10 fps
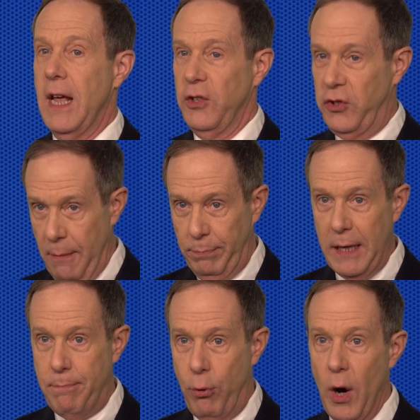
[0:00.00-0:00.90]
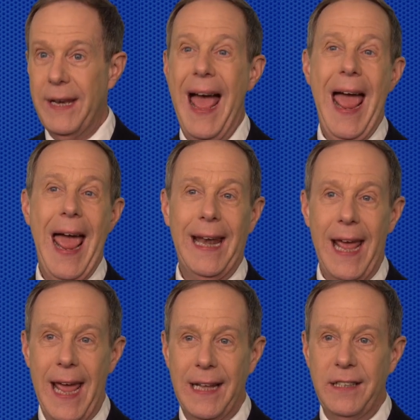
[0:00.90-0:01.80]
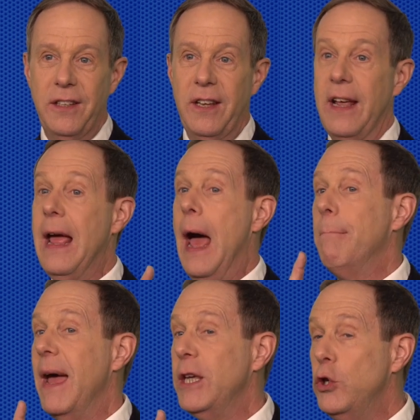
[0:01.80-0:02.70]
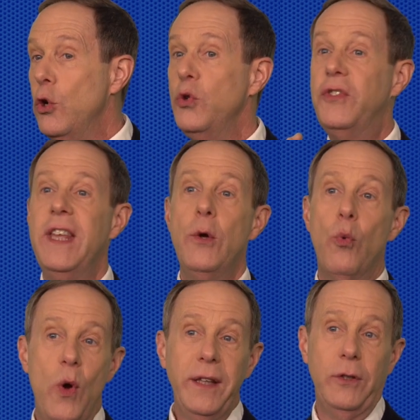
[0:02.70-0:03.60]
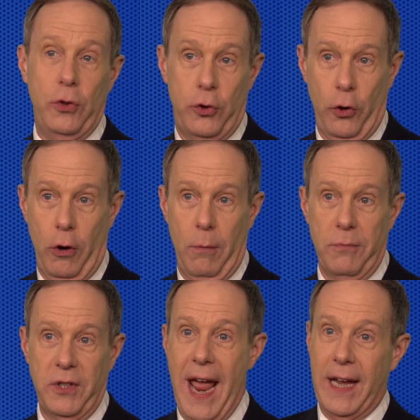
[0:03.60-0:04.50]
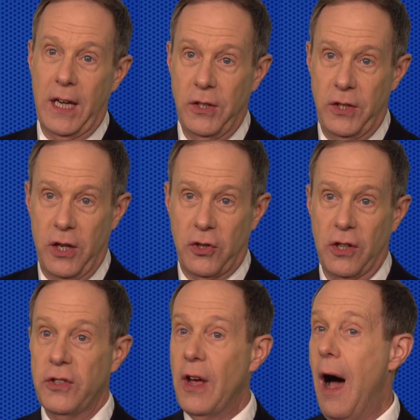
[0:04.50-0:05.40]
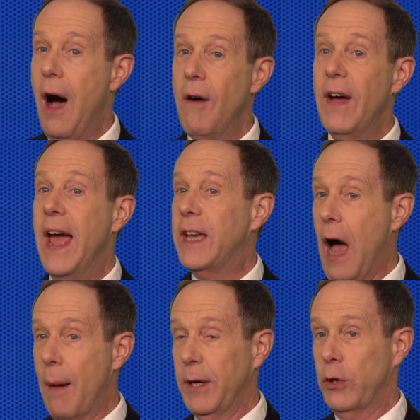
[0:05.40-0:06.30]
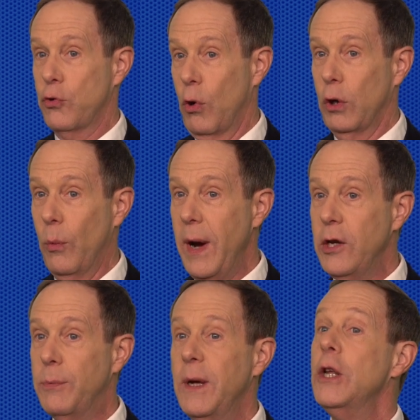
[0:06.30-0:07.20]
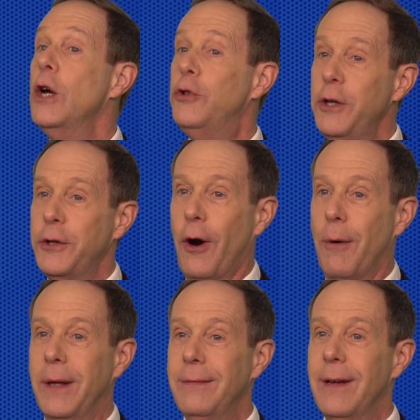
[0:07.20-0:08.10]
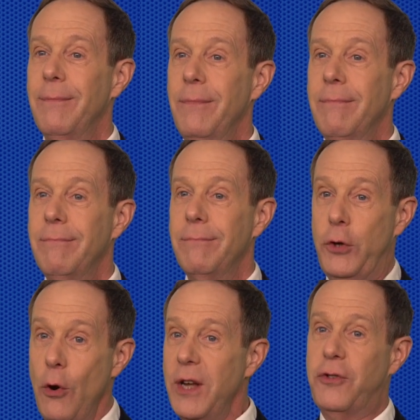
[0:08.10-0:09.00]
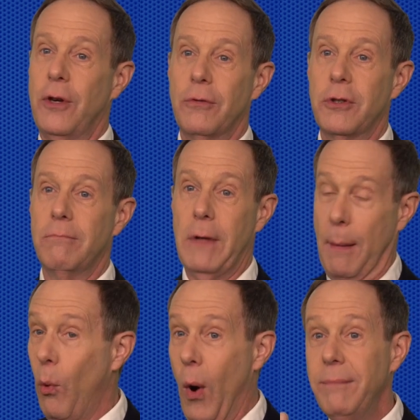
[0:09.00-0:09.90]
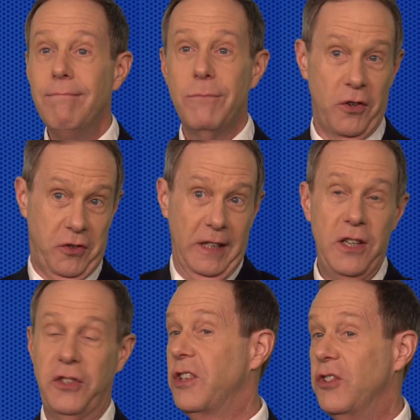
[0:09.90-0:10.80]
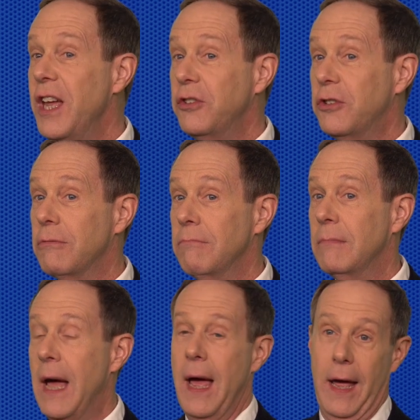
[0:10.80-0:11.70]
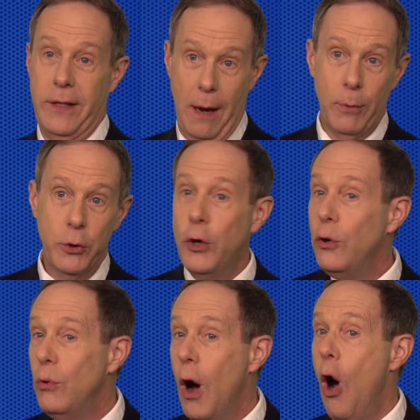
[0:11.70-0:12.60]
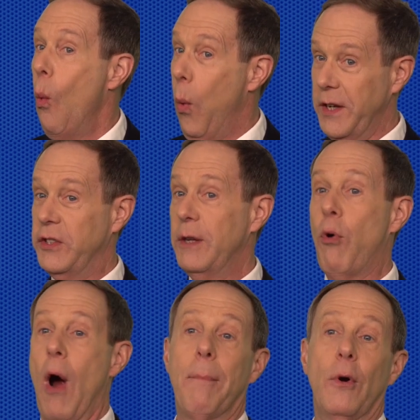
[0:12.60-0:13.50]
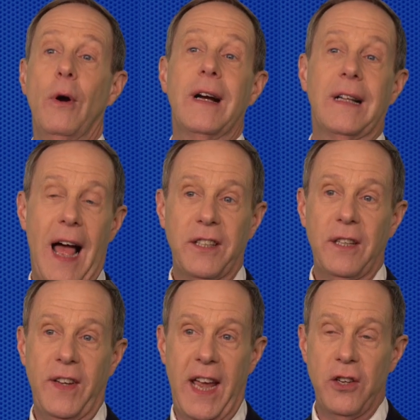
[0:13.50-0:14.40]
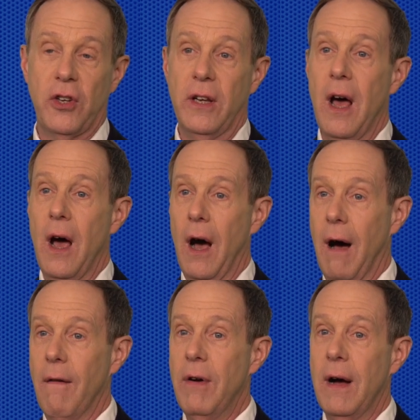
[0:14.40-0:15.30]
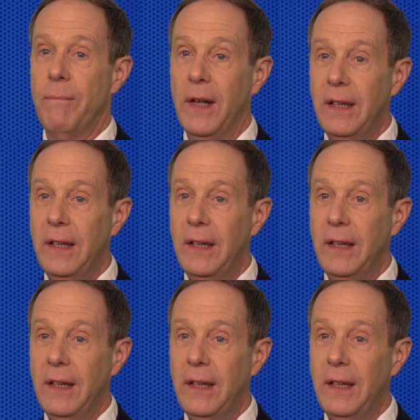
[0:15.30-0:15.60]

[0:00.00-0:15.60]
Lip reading: Simply put, an entity may use the written terms and conditions of a common control arrangement to determine two issues. Number one, does a lease exist? And number two, what is the proper classification of the